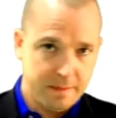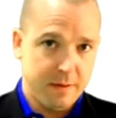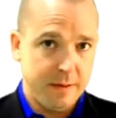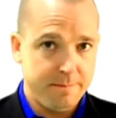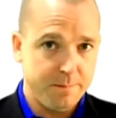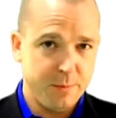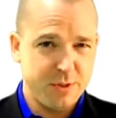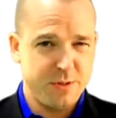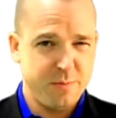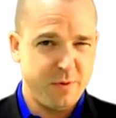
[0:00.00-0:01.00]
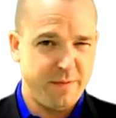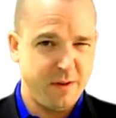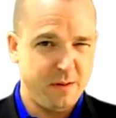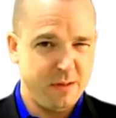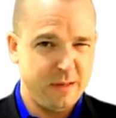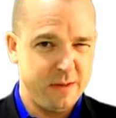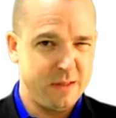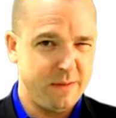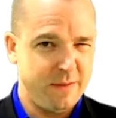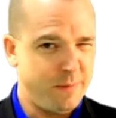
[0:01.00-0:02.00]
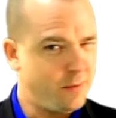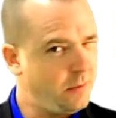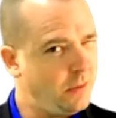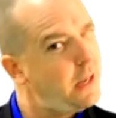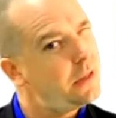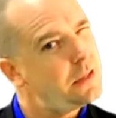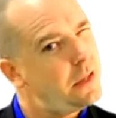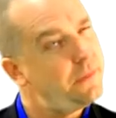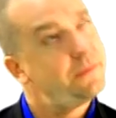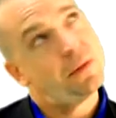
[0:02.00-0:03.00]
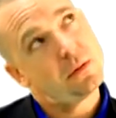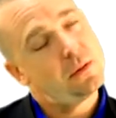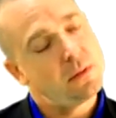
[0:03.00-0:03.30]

Right? Which is more fun, giving stuff up or getting stuff?